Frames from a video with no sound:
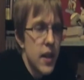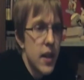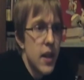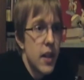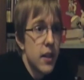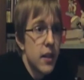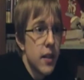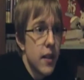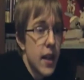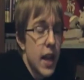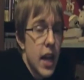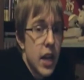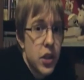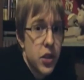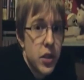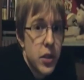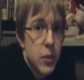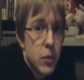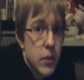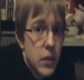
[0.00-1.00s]
And they
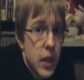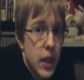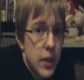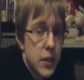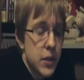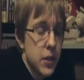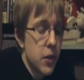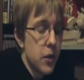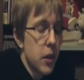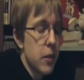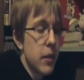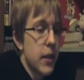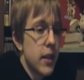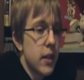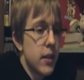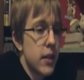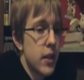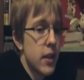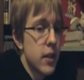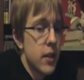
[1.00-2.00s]
actually got sold. I'm
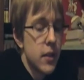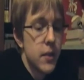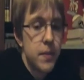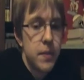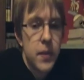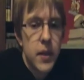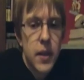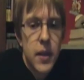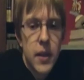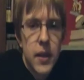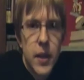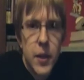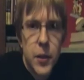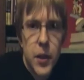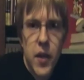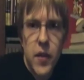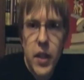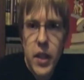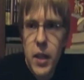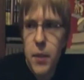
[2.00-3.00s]
like, huh. And
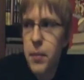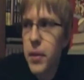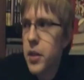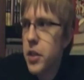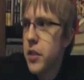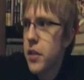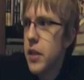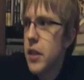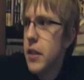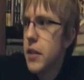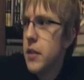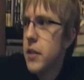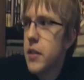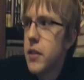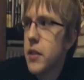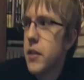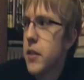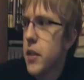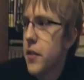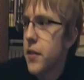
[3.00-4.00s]
so I have like a bunch of these
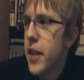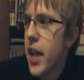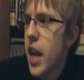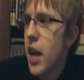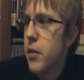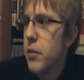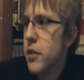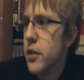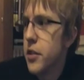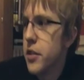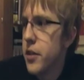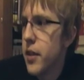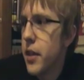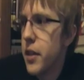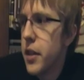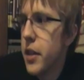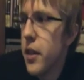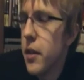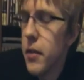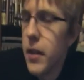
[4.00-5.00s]
stuffed animals
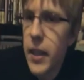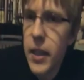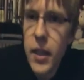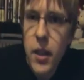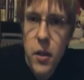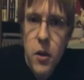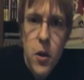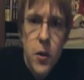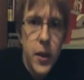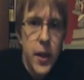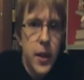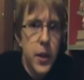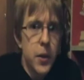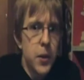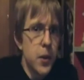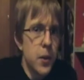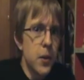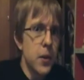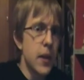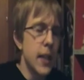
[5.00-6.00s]
around here. I'm like, okay,
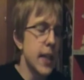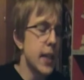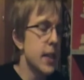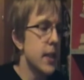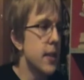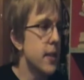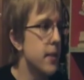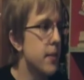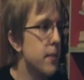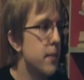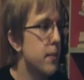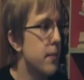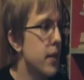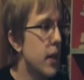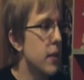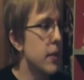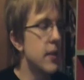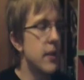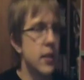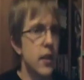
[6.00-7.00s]
cool. I could
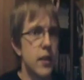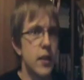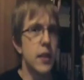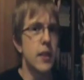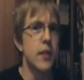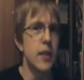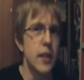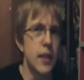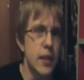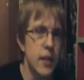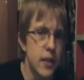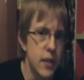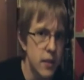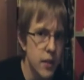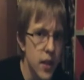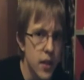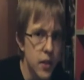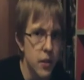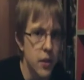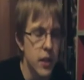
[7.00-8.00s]
probably sell these
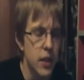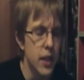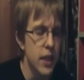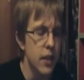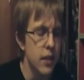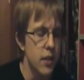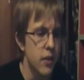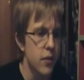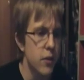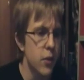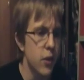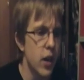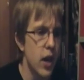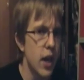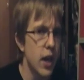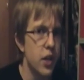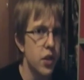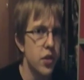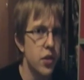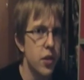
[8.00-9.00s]
things either like for
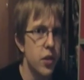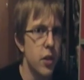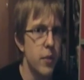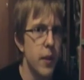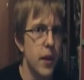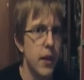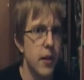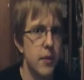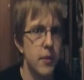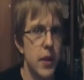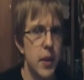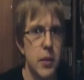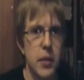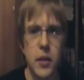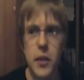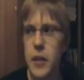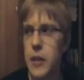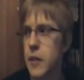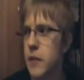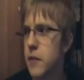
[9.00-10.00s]
auction or about
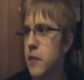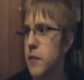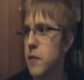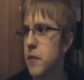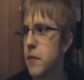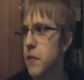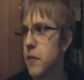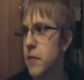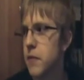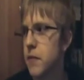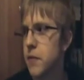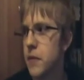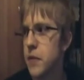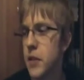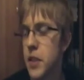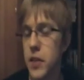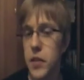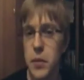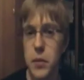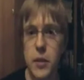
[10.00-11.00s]
maybe
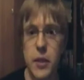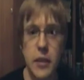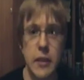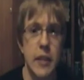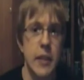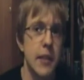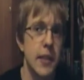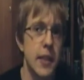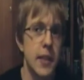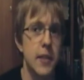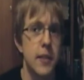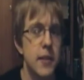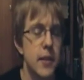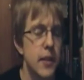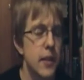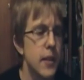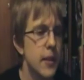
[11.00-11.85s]
$7. I don't know.